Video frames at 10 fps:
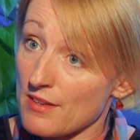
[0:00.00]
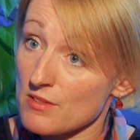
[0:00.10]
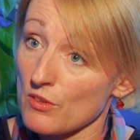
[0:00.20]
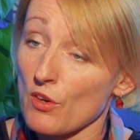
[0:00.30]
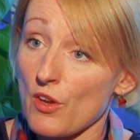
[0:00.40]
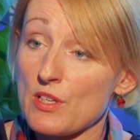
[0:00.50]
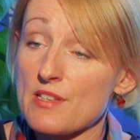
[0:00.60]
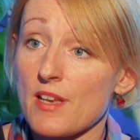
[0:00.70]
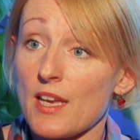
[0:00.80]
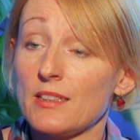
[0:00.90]
So not only
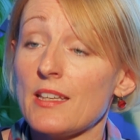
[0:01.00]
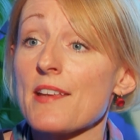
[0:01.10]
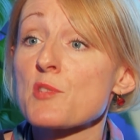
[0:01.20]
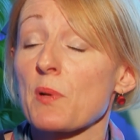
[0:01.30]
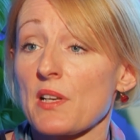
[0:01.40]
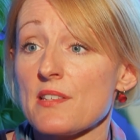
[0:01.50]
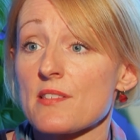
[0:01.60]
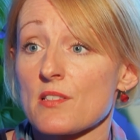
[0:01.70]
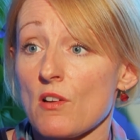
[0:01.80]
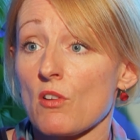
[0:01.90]
saying, yes, please
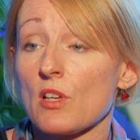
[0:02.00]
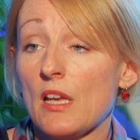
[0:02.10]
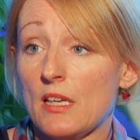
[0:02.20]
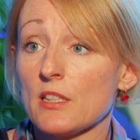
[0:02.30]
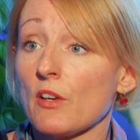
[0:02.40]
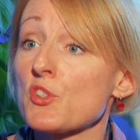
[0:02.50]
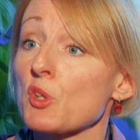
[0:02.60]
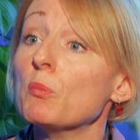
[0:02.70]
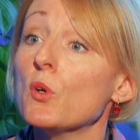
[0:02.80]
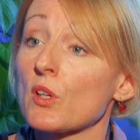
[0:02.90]
start
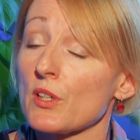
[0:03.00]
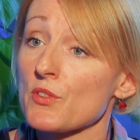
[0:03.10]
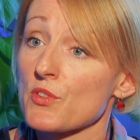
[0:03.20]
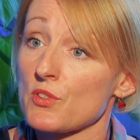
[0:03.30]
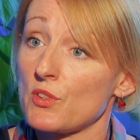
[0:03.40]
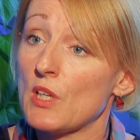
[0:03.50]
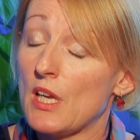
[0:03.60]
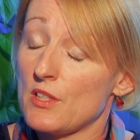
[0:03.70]
encouraging more girls to